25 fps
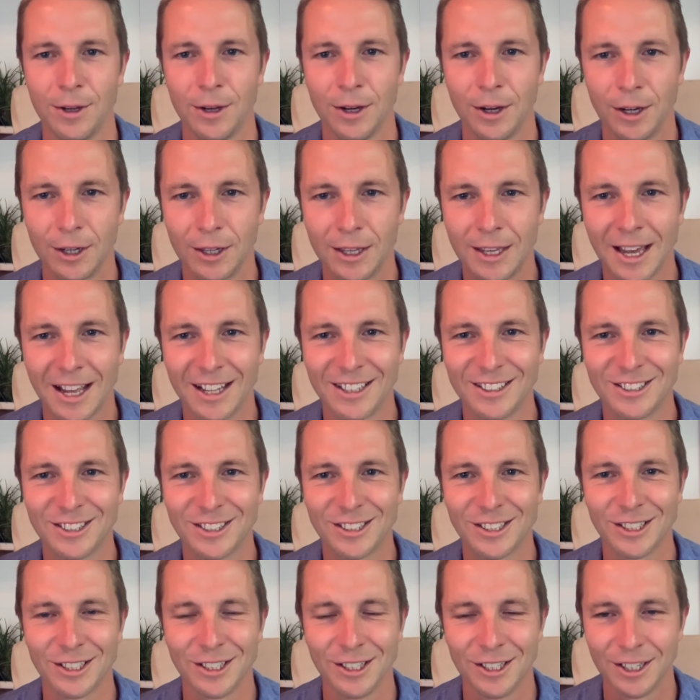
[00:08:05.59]

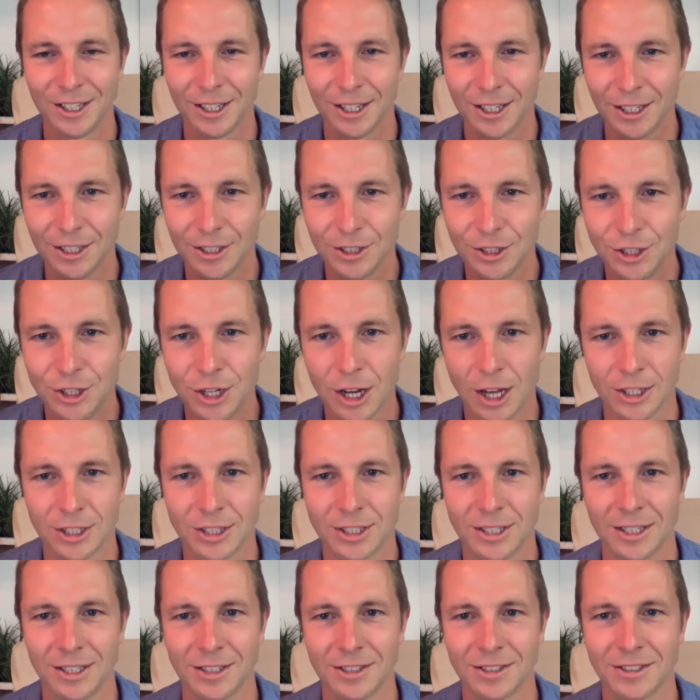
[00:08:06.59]
against
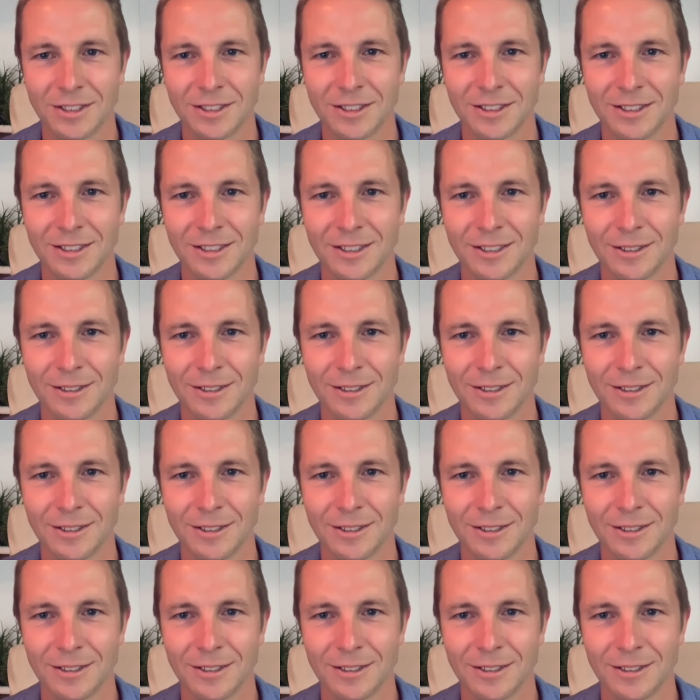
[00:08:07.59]
injustice.